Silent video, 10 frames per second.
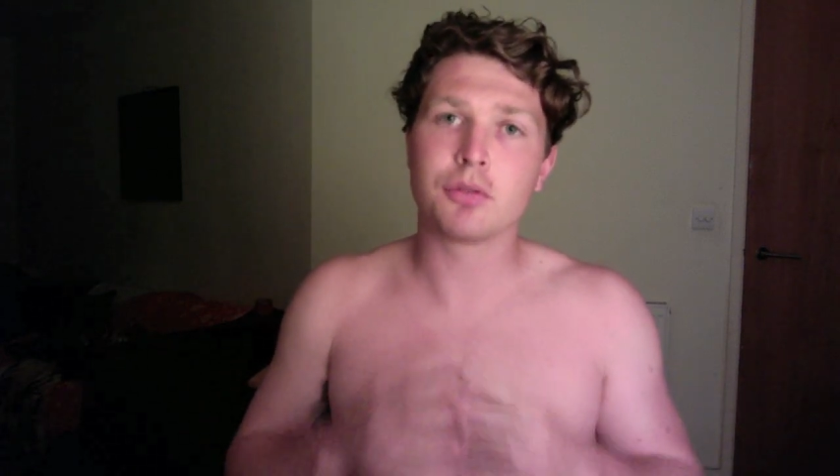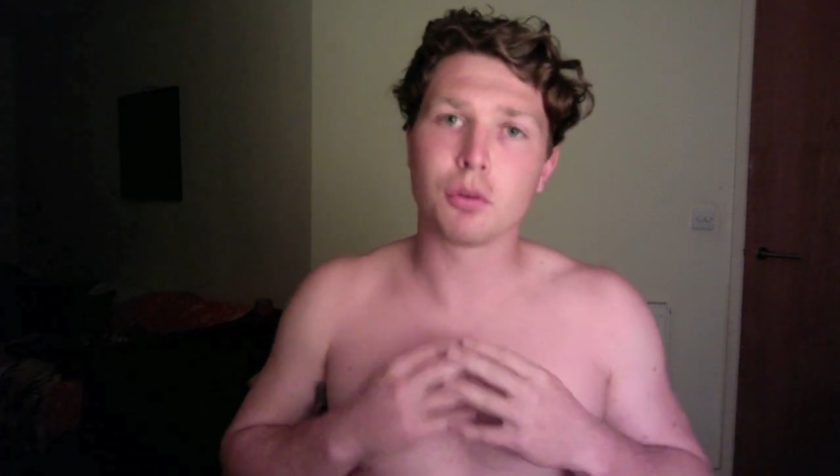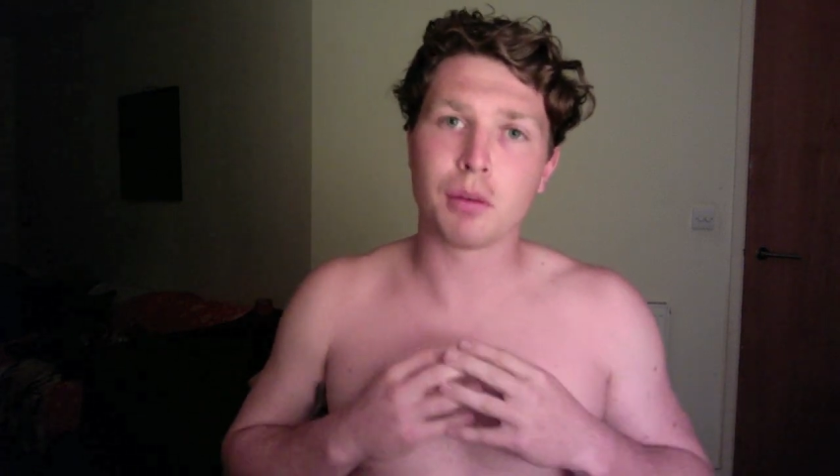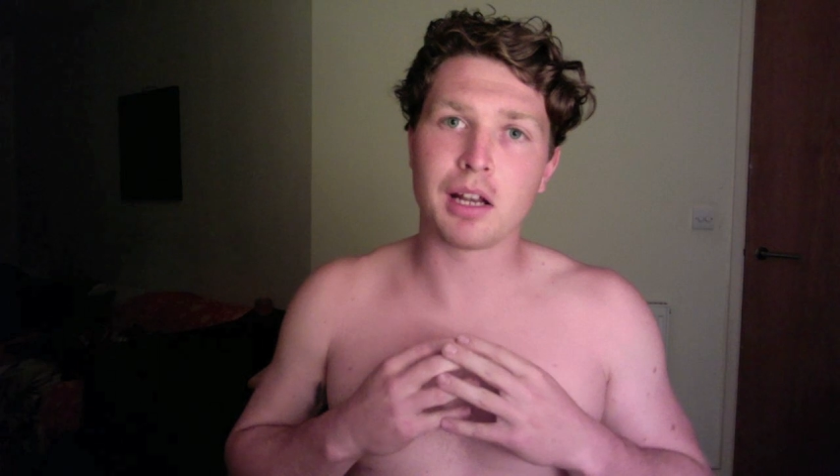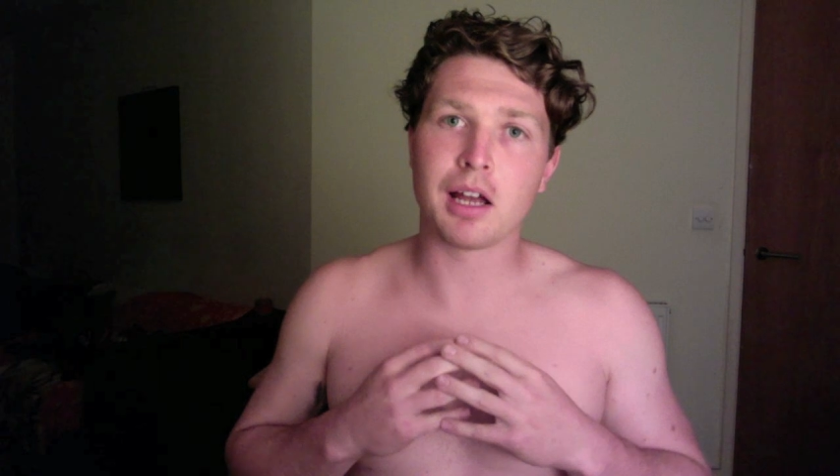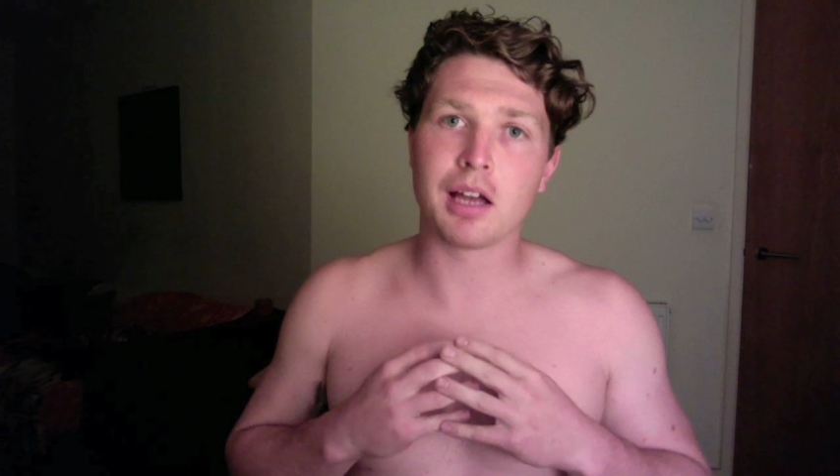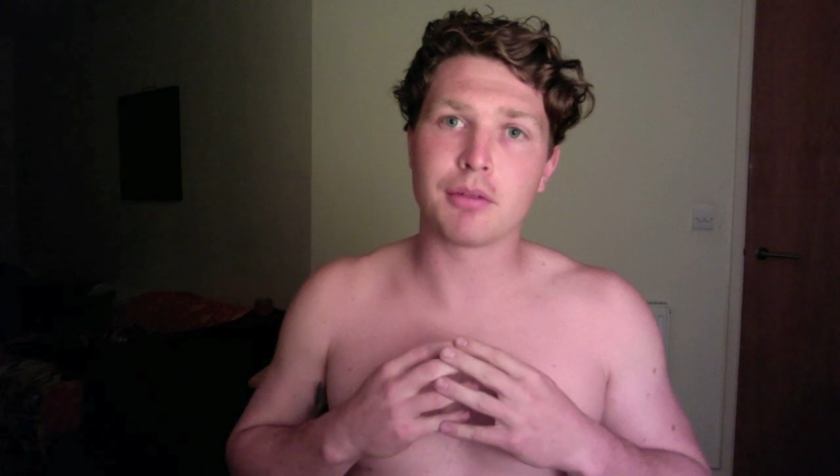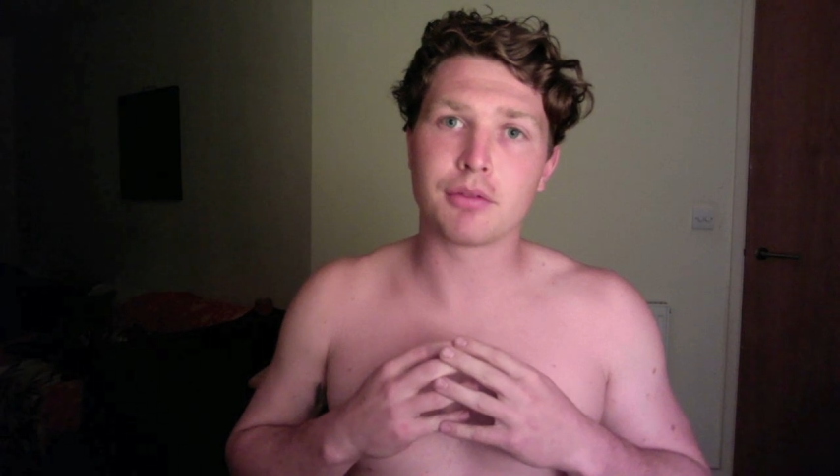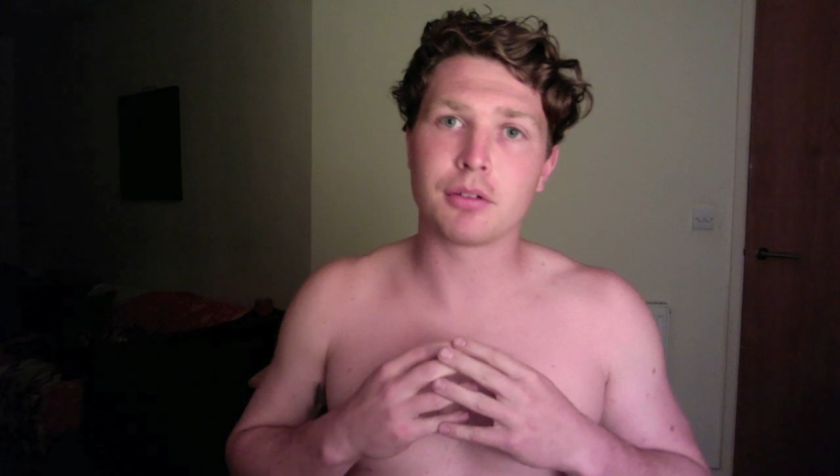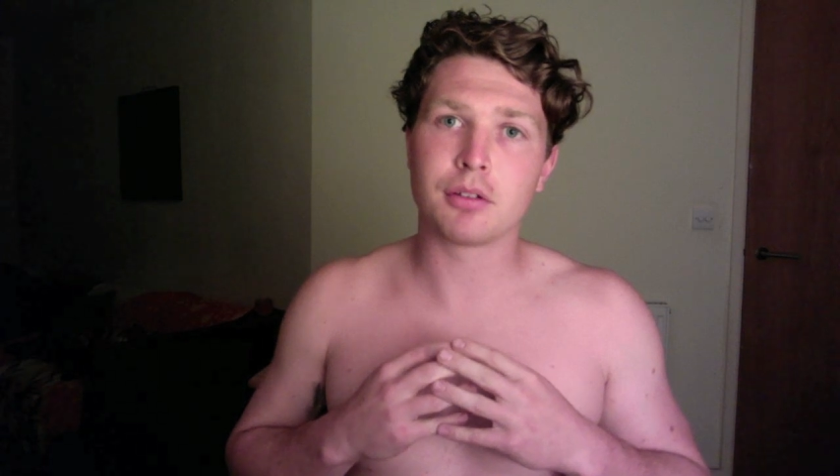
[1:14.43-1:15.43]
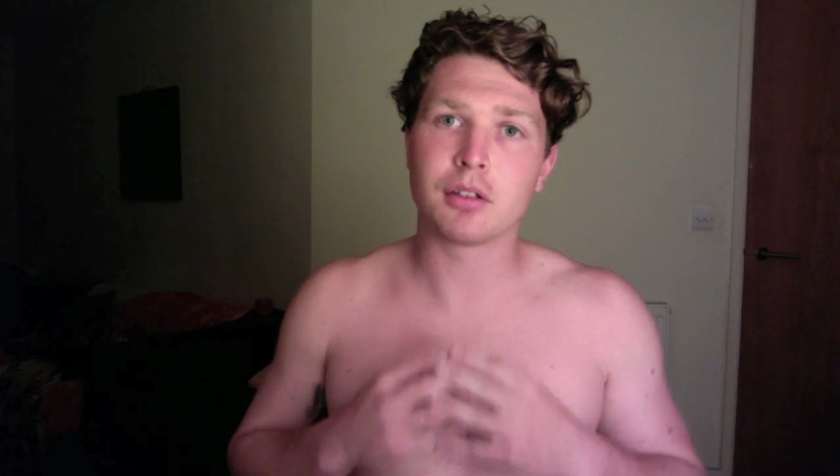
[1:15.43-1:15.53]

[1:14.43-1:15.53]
for my life.